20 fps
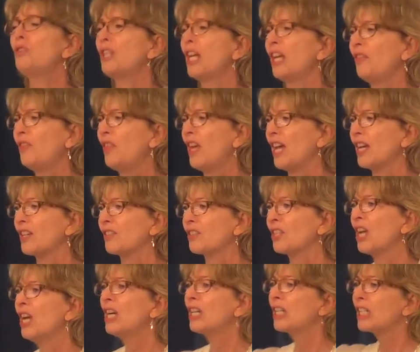did
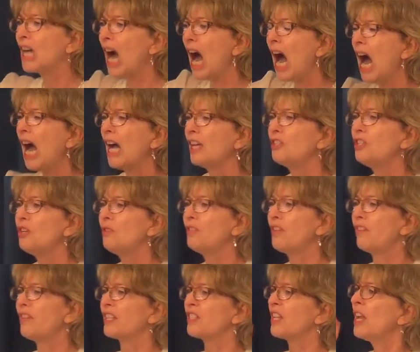this. God, you
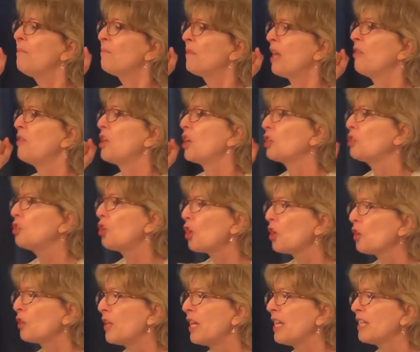did this. And there are
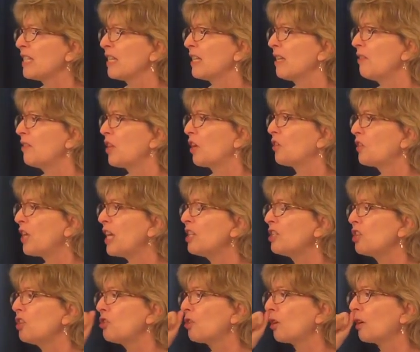your things in there are things
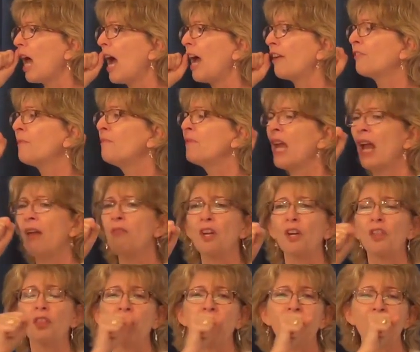in your life and there
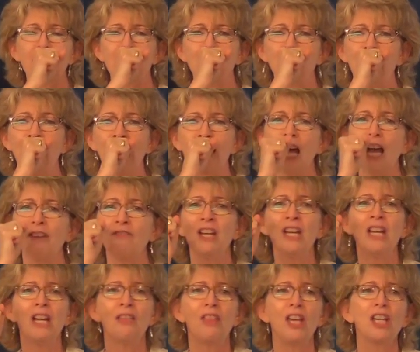are things in my
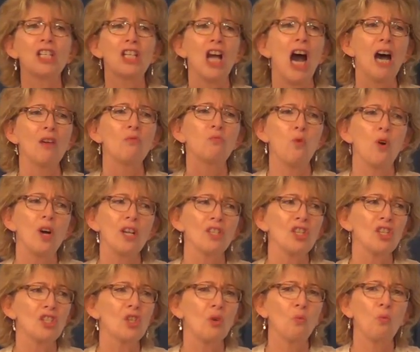life that God wants
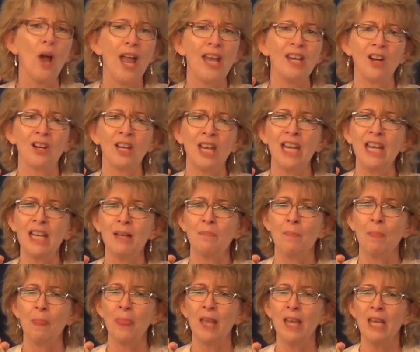us to wait on him
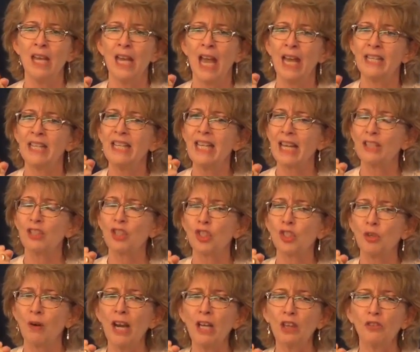and to get
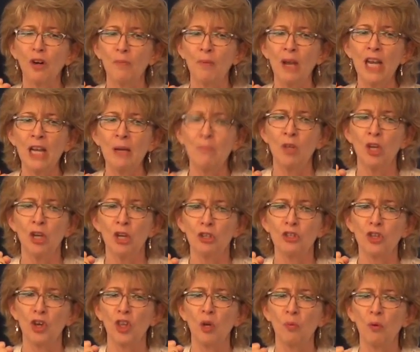strength from him
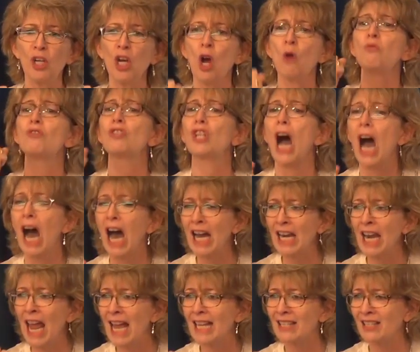so that we know
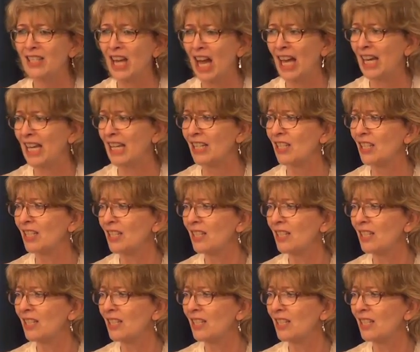God has done it.